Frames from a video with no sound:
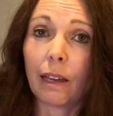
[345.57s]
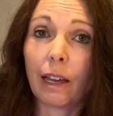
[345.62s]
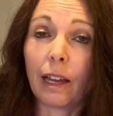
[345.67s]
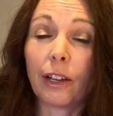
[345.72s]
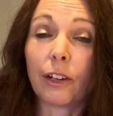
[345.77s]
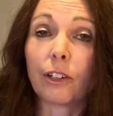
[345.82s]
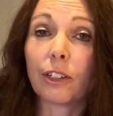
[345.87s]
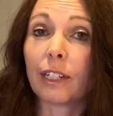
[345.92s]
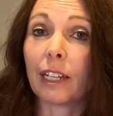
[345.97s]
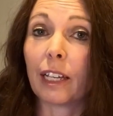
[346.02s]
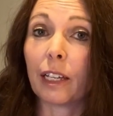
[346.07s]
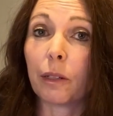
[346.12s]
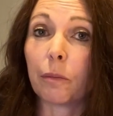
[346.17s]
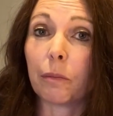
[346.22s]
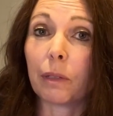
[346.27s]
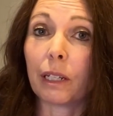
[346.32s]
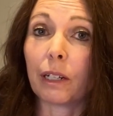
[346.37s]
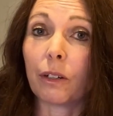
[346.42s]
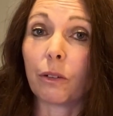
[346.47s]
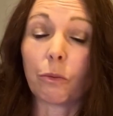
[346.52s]

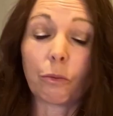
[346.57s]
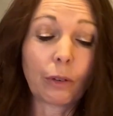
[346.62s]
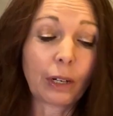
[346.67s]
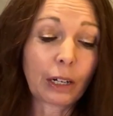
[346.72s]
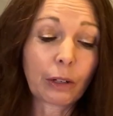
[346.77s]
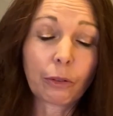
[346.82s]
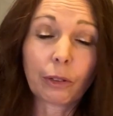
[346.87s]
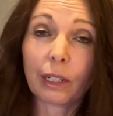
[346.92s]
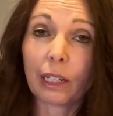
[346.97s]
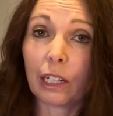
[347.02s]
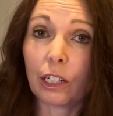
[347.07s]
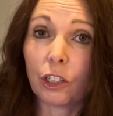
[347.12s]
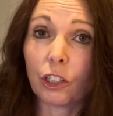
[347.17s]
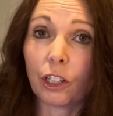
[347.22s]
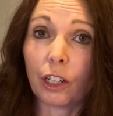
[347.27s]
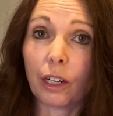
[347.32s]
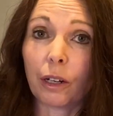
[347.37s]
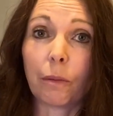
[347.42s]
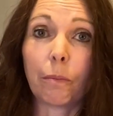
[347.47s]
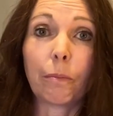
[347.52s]
entertainment,
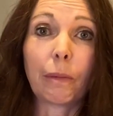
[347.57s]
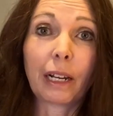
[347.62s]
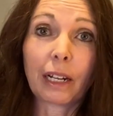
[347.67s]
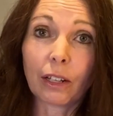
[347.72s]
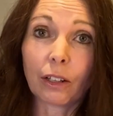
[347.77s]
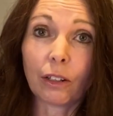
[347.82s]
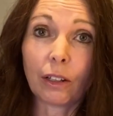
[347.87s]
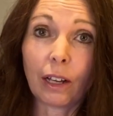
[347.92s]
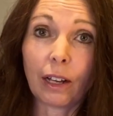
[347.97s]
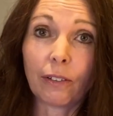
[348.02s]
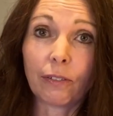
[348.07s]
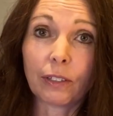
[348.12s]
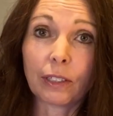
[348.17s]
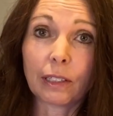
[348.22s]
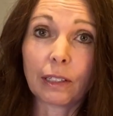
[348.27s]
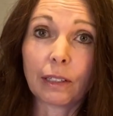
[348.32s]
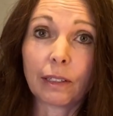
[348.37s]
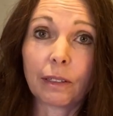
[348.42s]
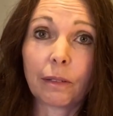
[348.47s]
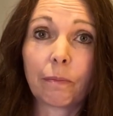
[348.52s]
recreation, medical
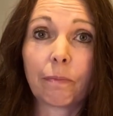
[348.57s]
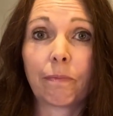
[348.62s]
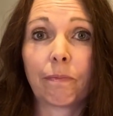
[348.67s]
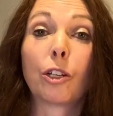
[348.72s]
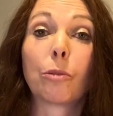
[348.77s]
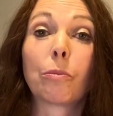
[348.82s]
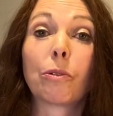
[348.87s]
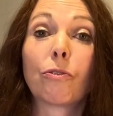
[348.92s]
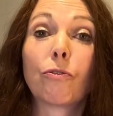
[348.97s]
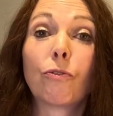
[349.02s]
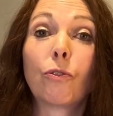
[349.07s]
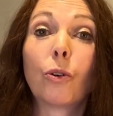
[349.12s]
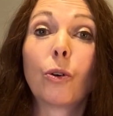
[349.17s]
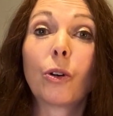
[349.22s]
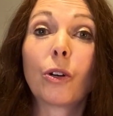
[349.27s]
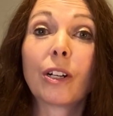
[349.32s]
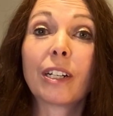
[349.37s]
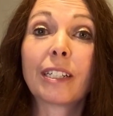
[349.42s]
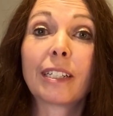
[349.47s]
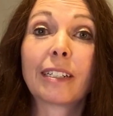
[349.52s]
offices. Number
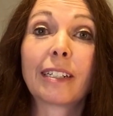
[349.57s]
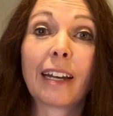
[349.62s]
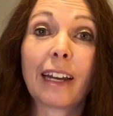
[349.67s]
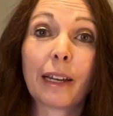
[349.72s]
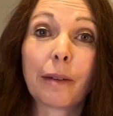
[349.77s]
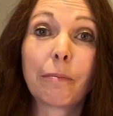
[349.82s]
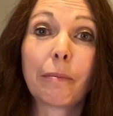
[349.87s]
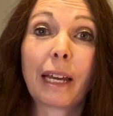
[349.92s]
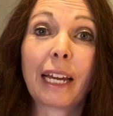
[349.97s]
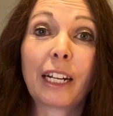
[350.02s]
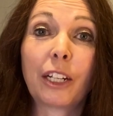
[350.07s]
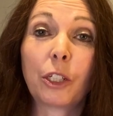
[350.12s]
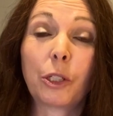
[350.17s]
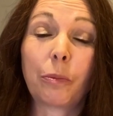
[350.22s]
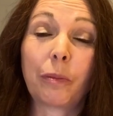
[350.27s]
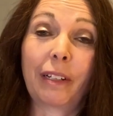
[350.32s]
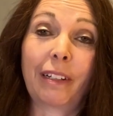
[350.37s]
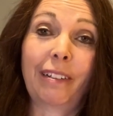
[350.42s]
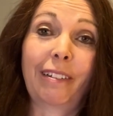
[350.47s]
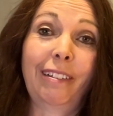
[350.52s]
4 is time
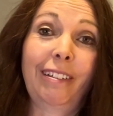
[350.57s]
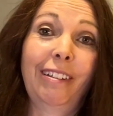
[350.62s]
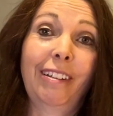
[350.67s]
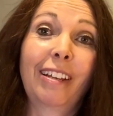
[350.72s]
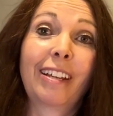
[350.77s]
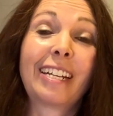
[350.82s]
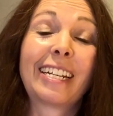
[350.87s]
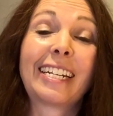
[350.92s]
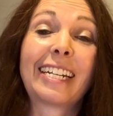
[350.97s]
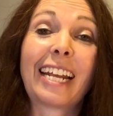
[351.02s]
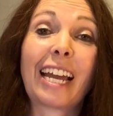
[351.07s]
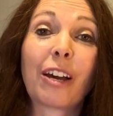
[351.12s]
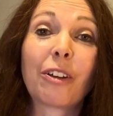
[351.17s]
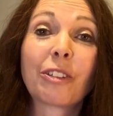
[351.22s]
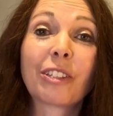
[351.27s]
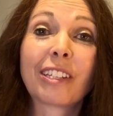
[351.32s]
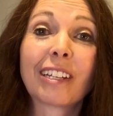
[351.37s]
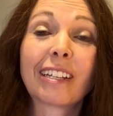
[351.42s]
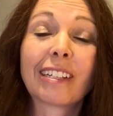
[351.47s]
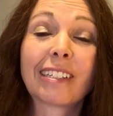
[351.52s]
management.
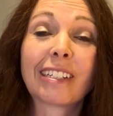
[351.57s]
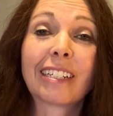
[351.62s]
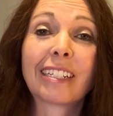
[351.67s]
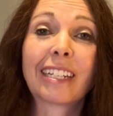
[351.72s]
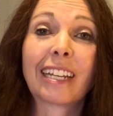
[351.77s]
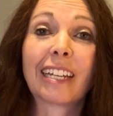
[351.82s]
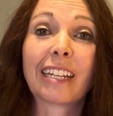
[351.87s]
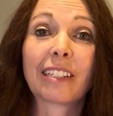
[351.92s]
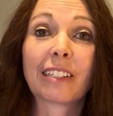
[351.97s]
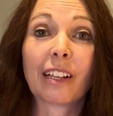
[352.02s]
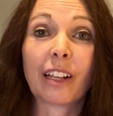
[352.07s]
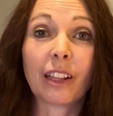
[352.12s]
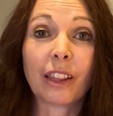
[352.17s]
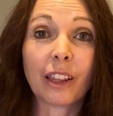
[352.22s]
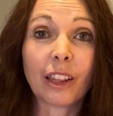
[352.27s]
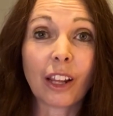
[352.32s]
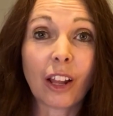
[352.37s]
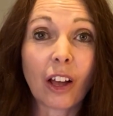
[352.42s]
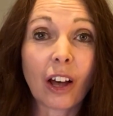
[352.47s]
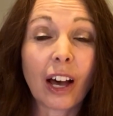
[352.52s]
Downsizing takes a
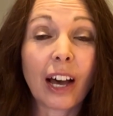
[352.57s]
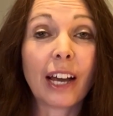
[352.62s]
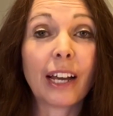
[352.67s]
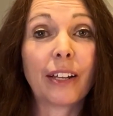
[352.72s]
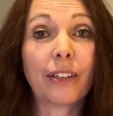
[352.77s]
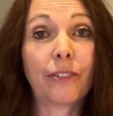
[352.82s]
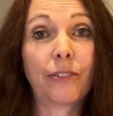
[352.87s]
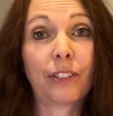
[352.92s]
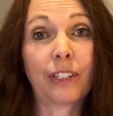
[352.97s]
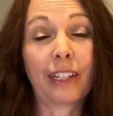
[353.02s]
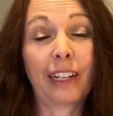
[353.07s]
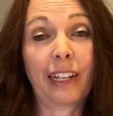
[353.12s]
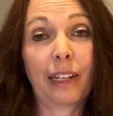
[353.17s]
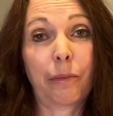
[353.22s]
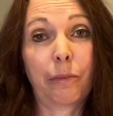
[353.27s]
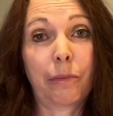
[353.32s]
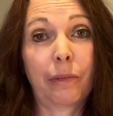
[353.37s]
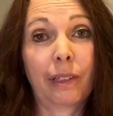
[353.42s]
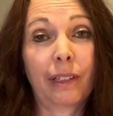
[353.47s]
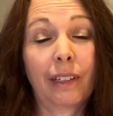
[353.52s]
lot of
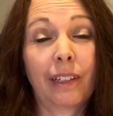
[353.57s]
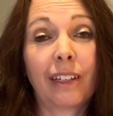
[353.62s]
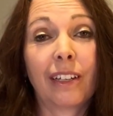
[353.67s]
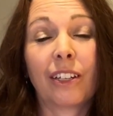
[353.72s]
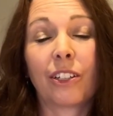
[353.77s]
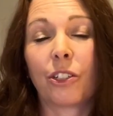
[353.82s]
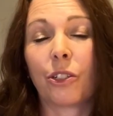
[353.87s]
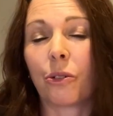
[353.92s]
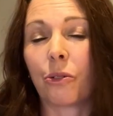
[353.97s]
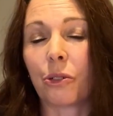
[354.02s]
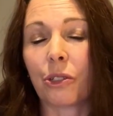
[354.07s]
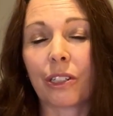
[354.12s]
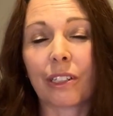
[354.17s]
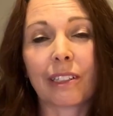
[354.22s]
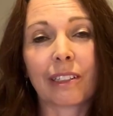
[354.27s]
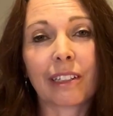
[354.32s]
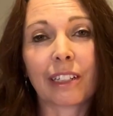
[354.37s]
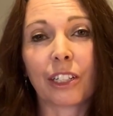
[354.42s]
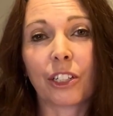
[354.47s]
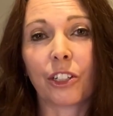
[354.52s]
time. Don't
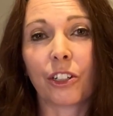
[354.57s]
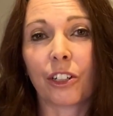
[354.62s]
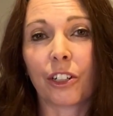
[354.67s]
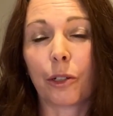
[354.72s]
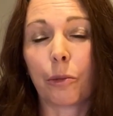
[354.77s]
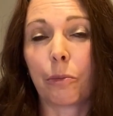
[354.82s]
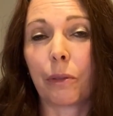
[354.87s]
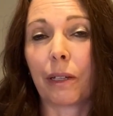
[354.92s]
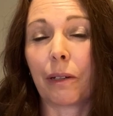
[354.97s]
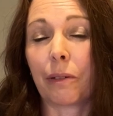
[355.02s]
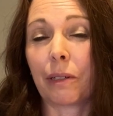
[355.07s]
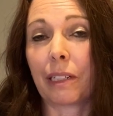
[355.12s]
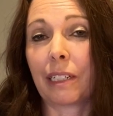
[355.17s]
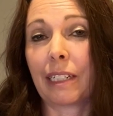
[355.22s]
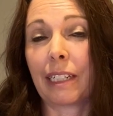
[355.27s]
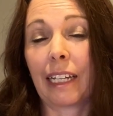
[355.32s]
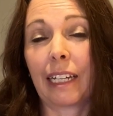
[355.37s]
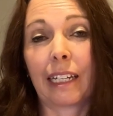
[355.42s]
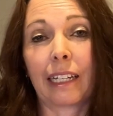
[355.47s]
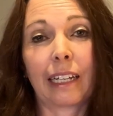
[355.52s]
just think you're going to be able to
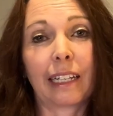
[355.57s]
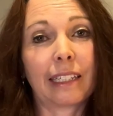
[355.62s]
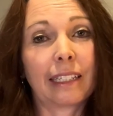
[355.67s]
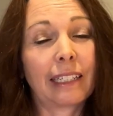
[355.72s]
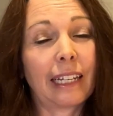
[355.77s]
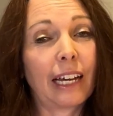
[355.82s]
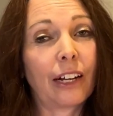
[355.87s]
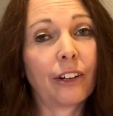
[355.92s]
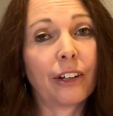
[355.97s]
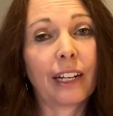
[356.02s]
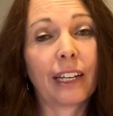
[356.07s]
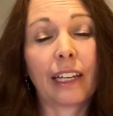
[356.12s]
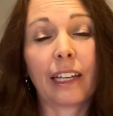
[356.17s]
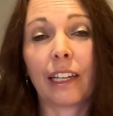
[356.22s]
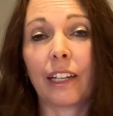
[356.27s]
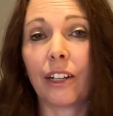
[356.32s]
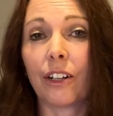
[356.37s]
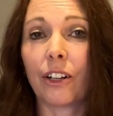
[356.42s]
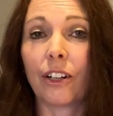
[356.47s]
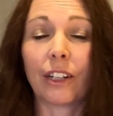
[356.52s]
take a Saturday
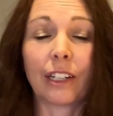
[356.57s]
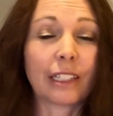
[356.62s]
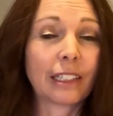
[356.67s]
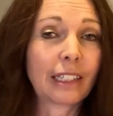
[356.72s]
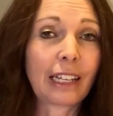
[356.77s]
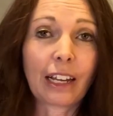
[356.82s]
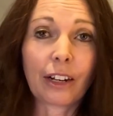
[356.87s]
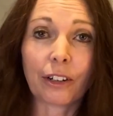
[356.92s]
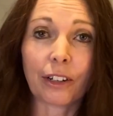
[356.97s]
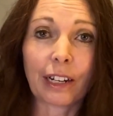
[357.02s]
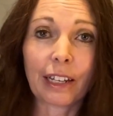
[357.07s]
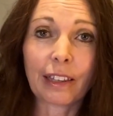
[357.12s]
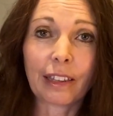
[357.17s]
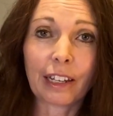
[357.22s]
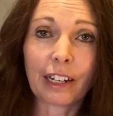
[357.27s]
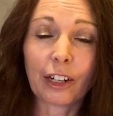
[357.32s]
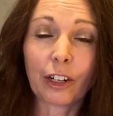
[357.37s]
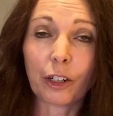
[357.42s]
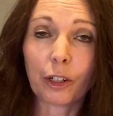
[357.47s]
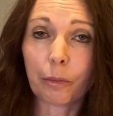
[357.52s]
here and a Saturday
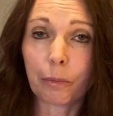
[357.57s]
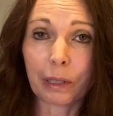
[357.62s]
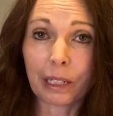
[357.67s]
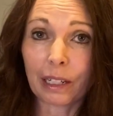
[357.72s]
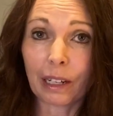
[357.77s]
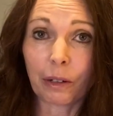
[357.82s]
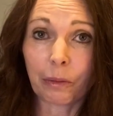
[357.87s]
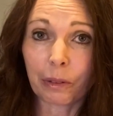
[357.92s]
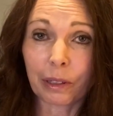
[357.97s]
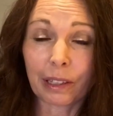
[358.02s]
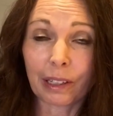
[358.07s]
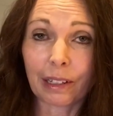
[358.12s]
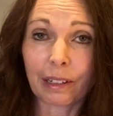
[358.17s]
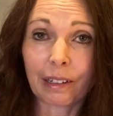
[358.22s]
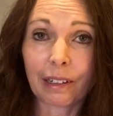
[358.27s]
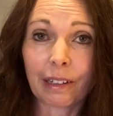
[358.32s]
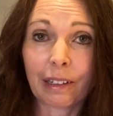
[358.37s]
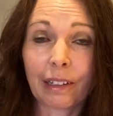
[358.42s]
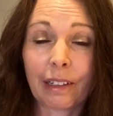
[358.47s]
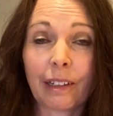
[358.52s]
there and be done with it.
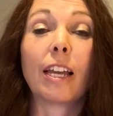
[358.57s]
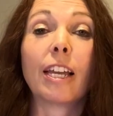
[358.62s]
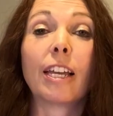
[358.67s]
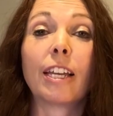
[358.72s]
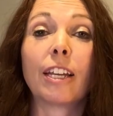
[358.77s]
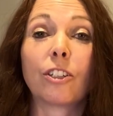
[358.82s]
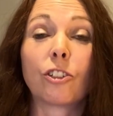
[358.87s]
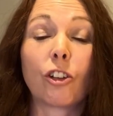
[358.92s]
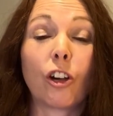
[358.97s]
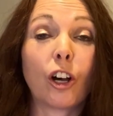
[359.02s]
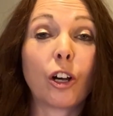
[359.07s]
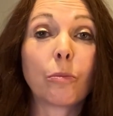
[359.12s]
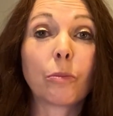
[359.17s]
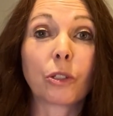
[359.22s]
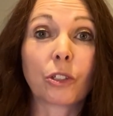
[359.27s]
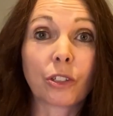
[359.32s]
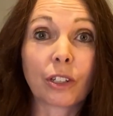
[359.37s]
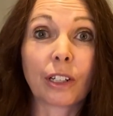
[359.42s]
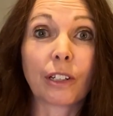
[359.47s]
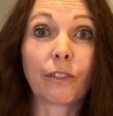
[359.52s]
It's
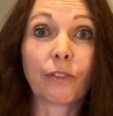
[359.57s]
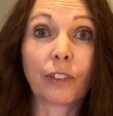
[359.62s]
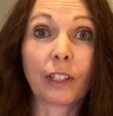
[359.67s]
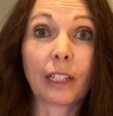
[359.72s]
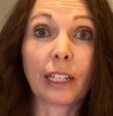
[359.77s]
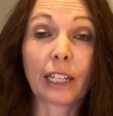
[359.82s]
almost going to feel